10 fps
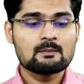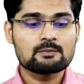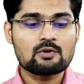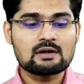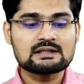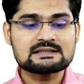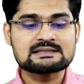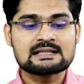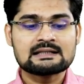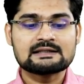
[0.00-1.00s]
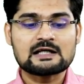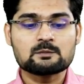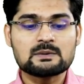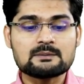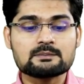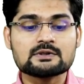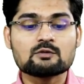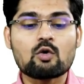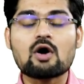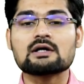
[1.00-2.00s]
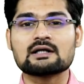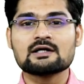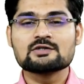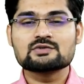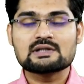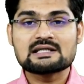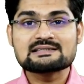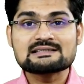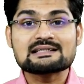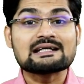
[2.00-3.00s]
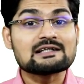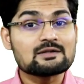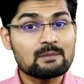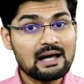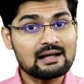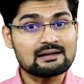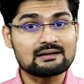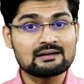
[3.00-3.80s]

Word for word: products that people want so is it in demand